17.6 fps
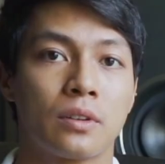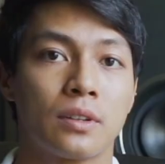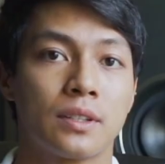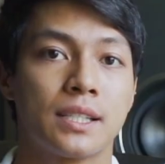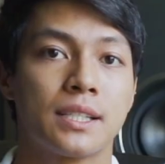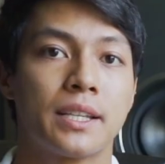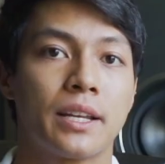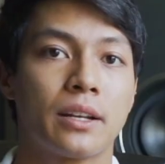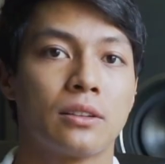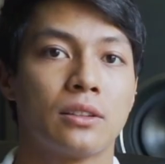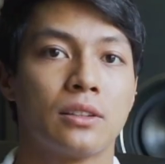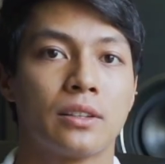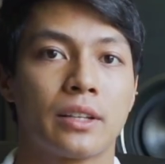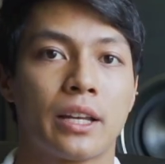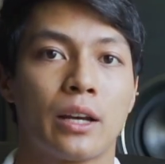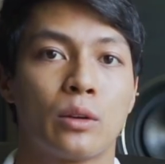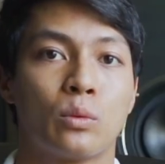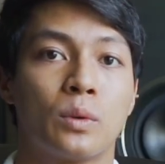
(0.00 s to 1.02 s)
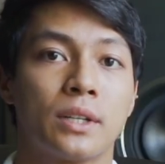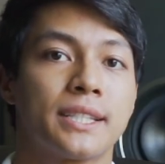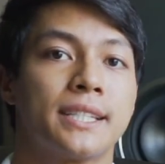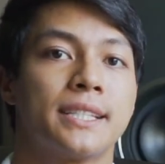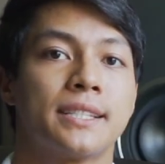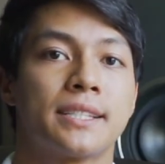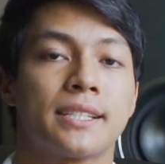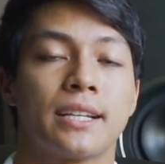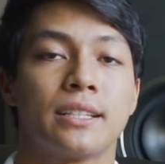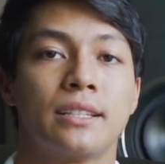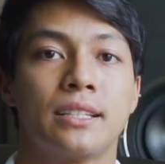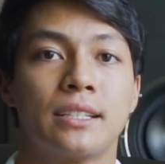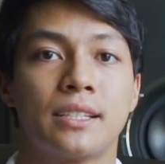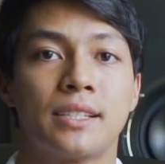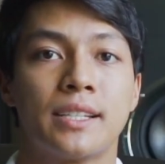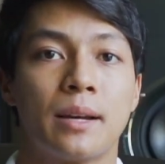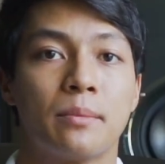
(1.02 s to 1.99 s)
going to take a look at what's inside the
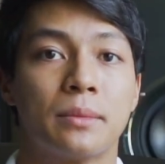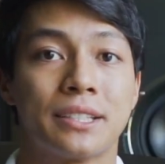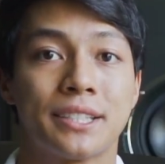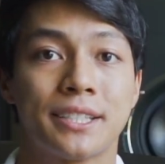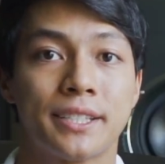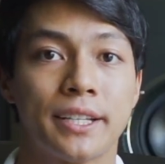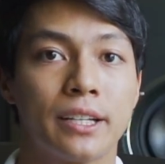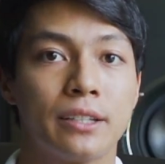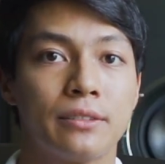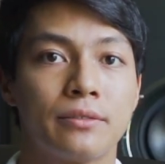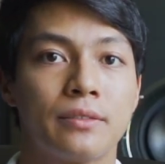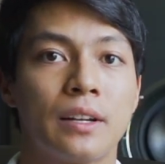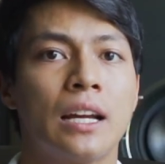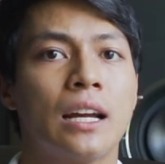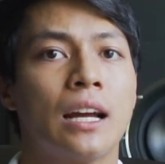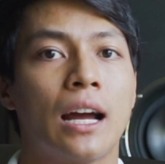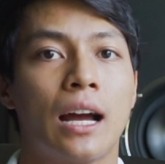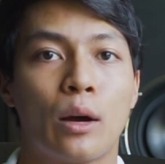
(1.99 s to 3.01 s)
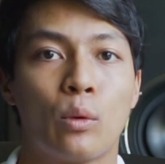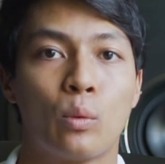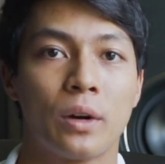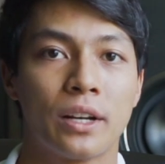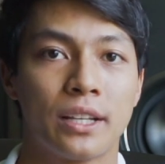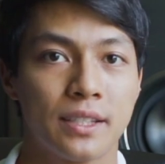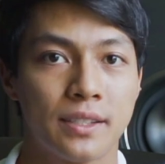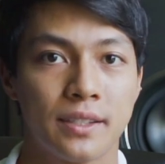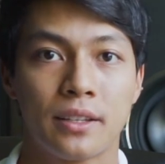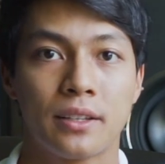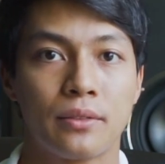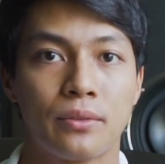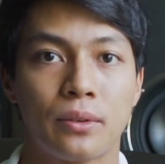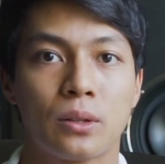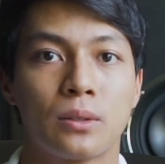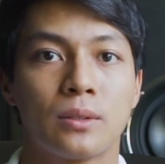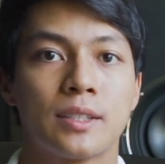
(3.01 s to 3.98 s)
exam itself, what is the
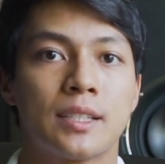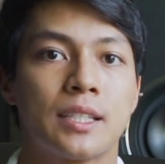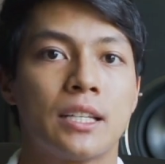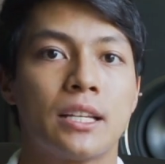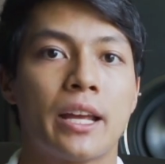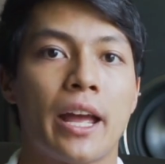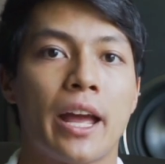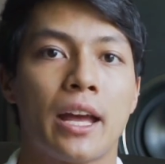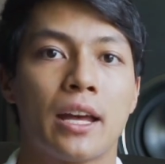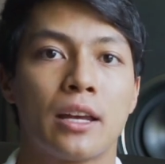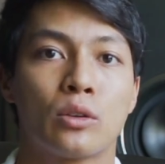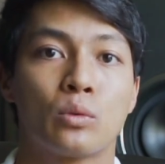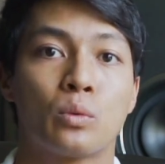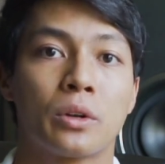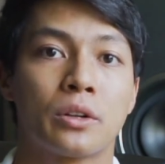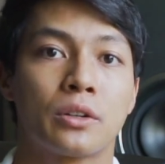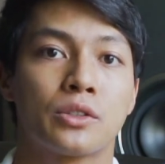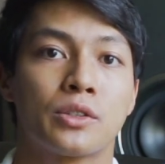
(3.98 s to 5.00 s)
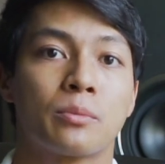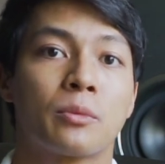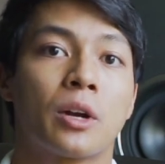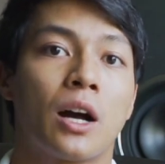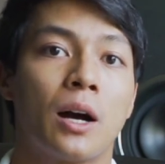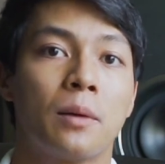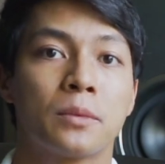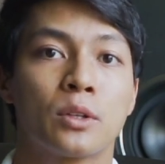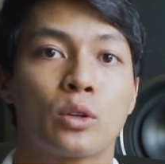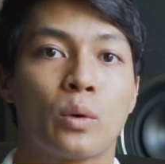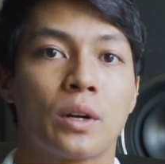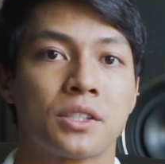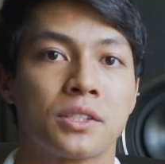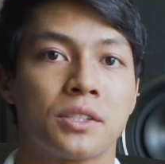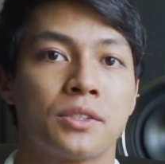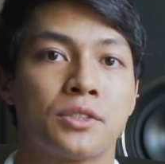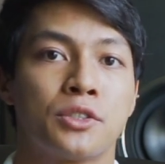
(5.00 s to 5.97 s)
difficulty, and what are some common
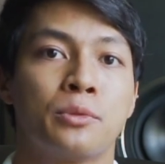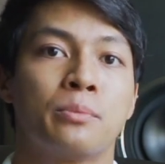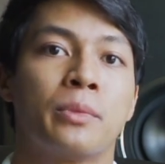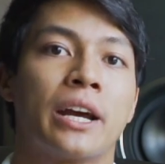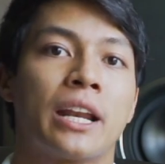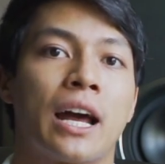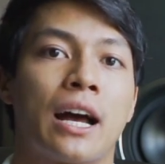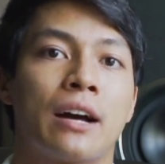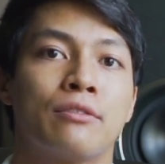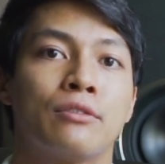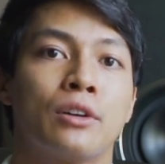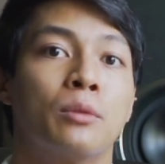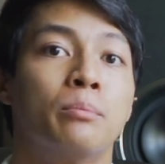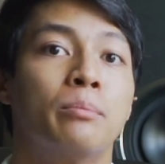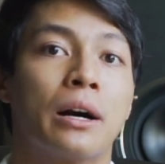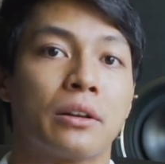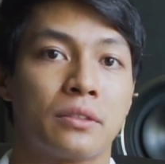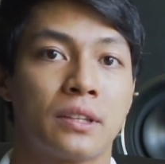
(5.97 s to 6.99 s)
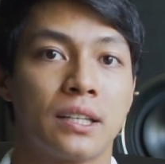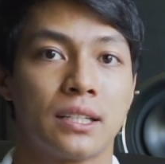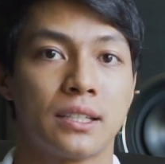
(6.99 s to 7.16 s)
questions you might have about the